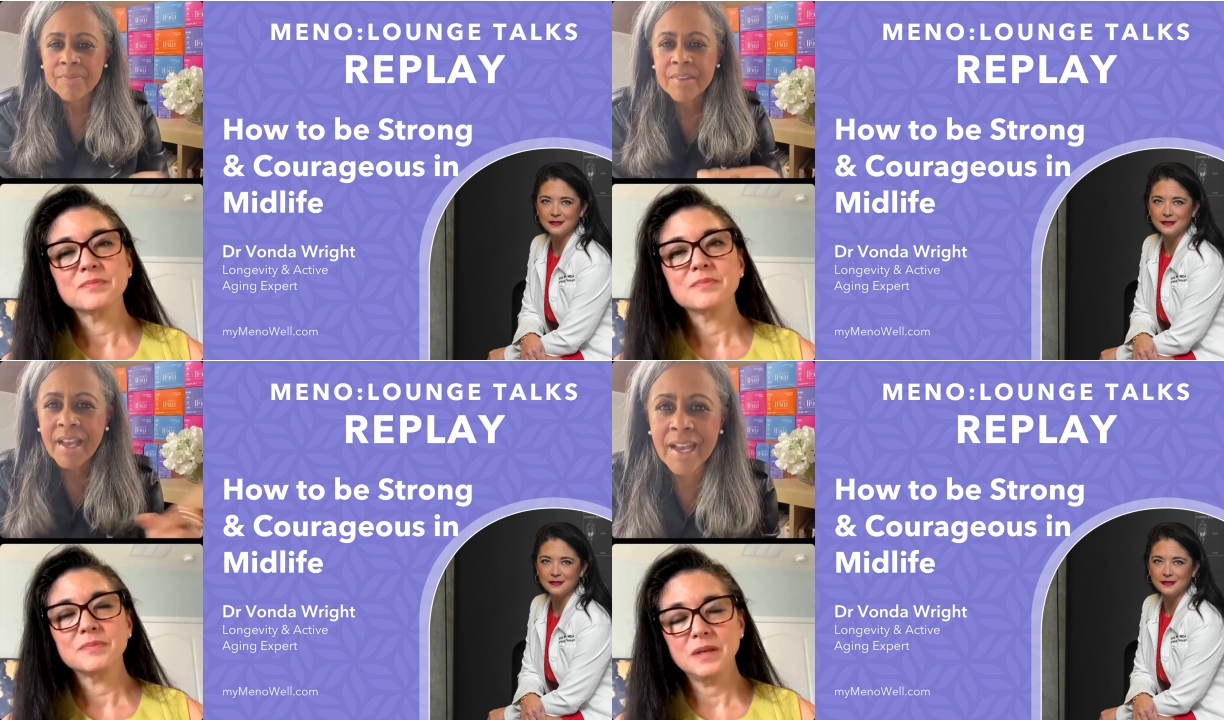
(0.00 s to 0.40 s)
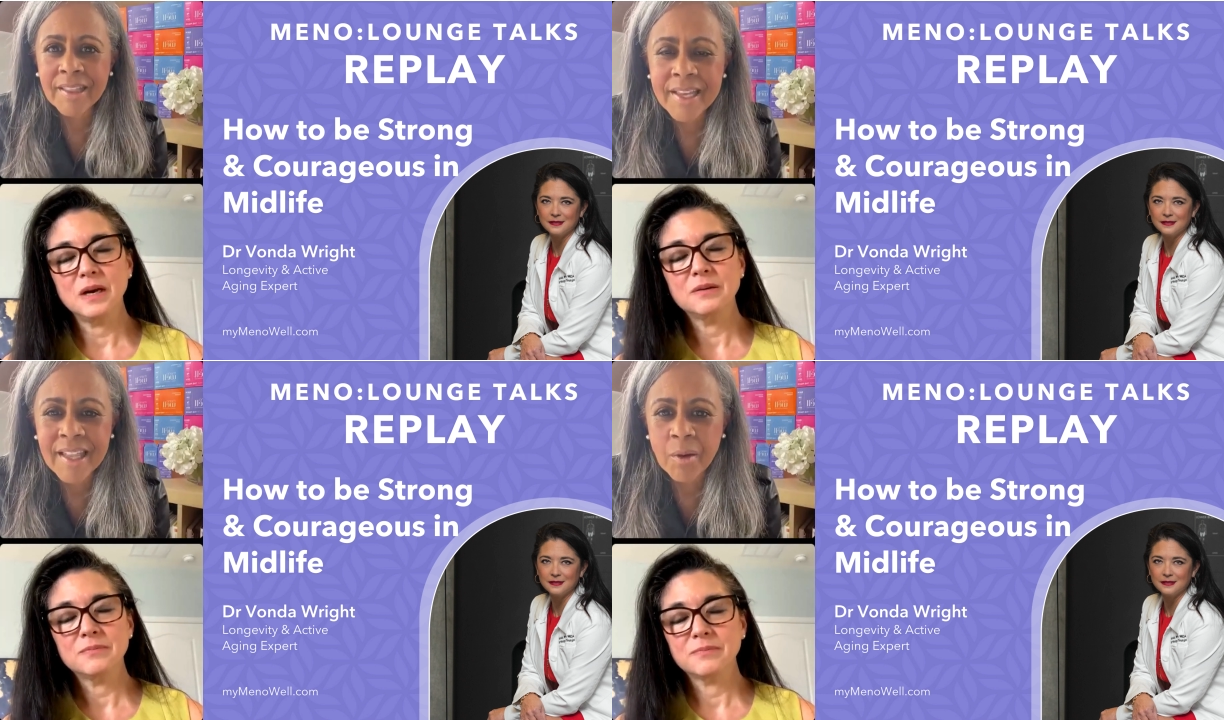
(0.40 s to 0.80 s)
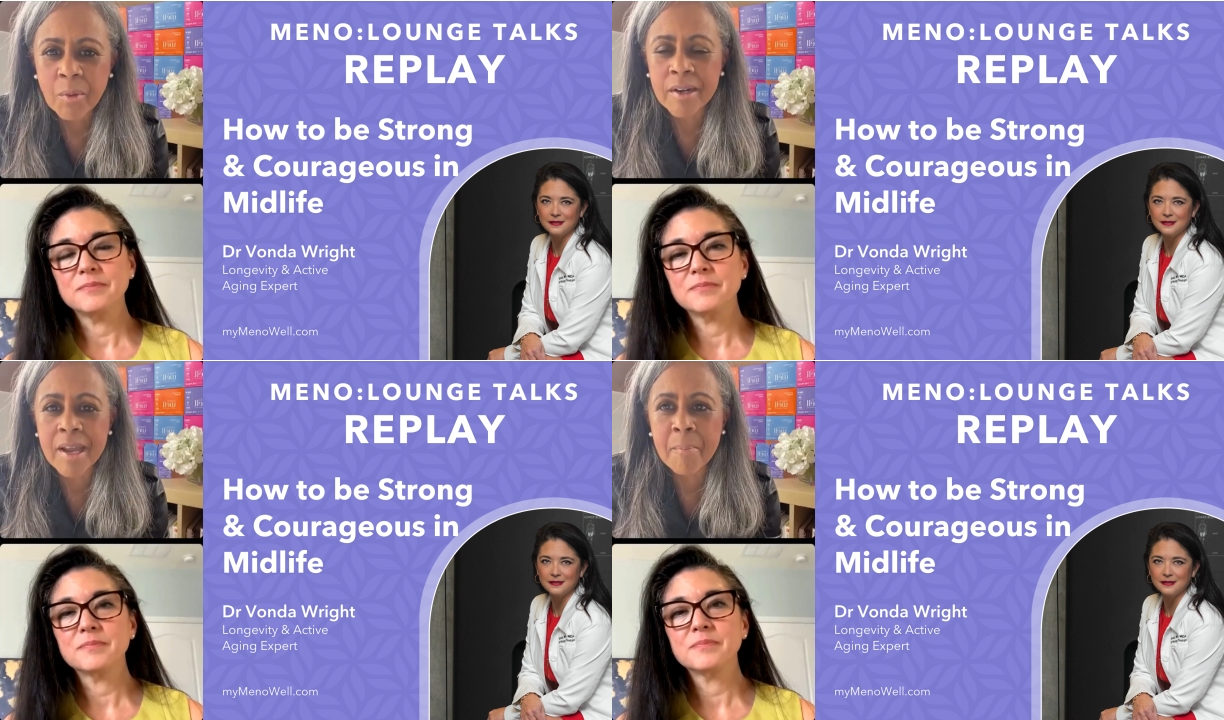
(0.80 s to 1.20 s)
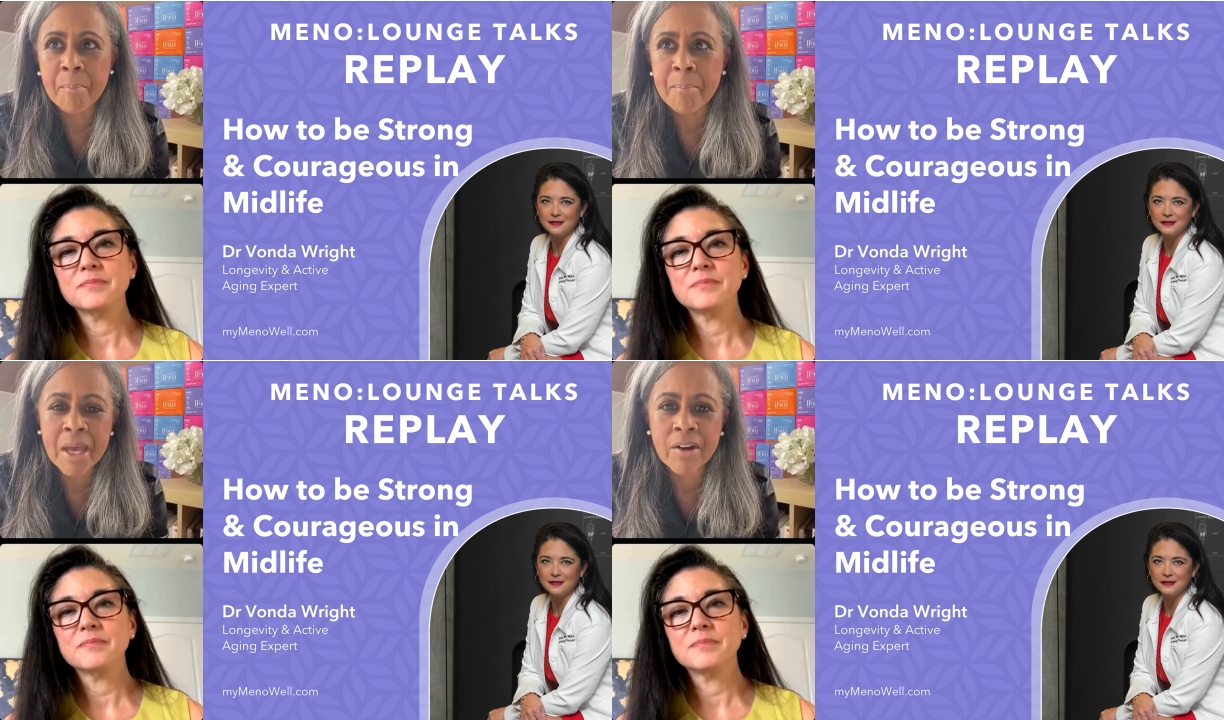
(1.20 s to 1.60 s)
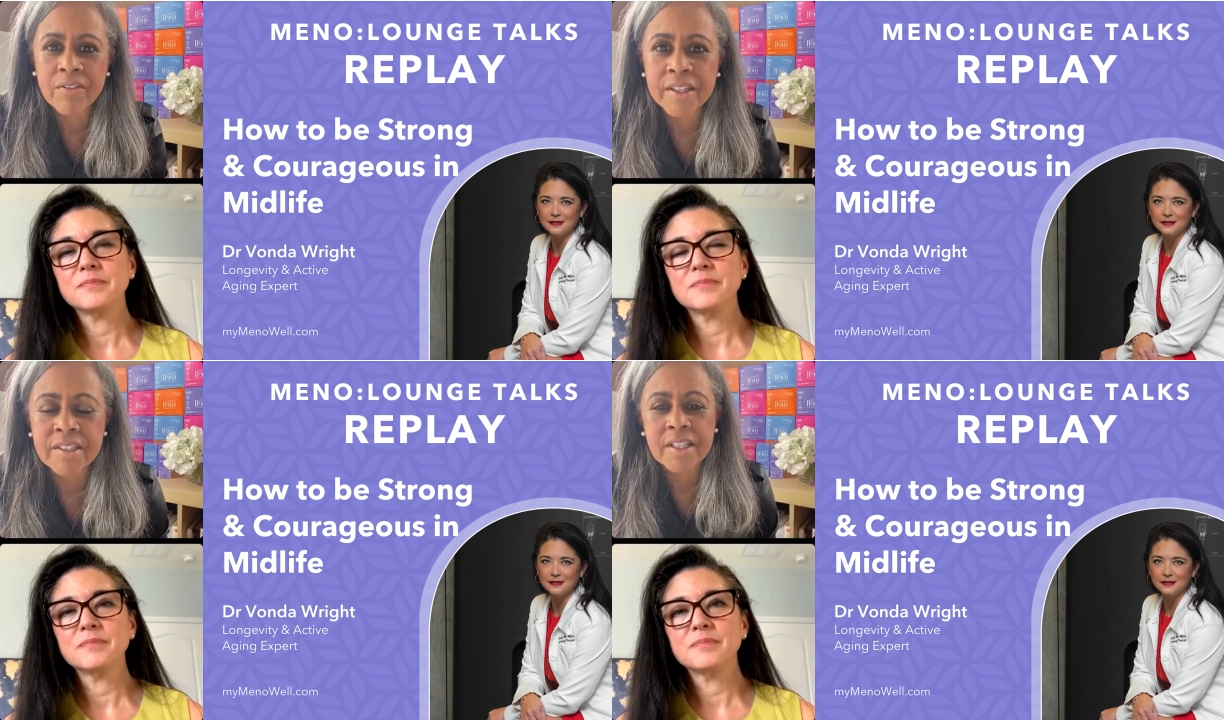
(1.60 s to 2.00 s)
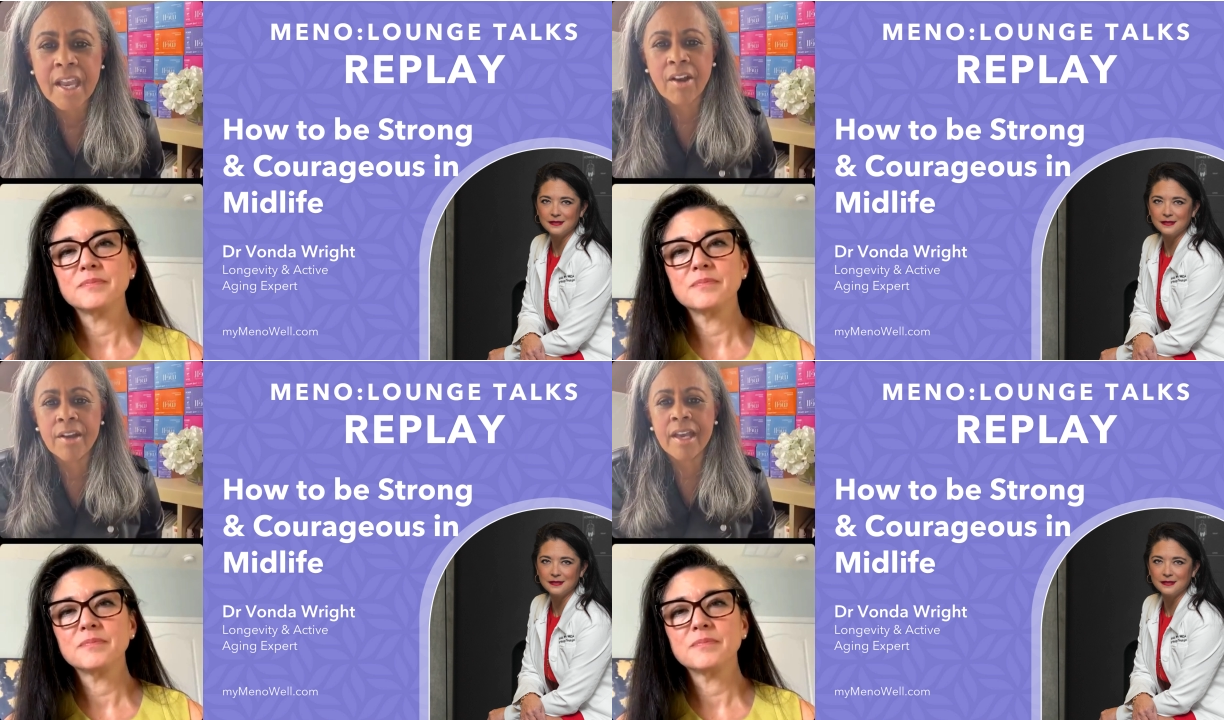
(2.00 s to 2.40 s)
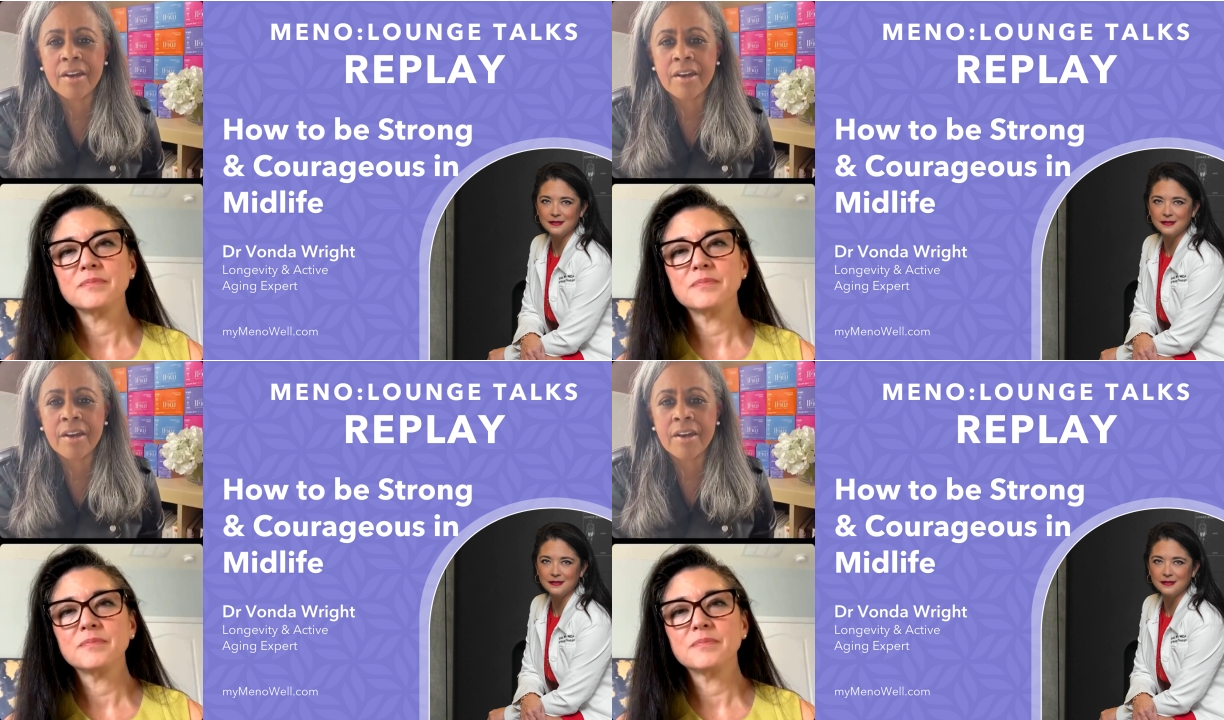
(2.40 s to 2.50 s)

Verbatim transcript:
Speaker 1: yeah i like that word better than scary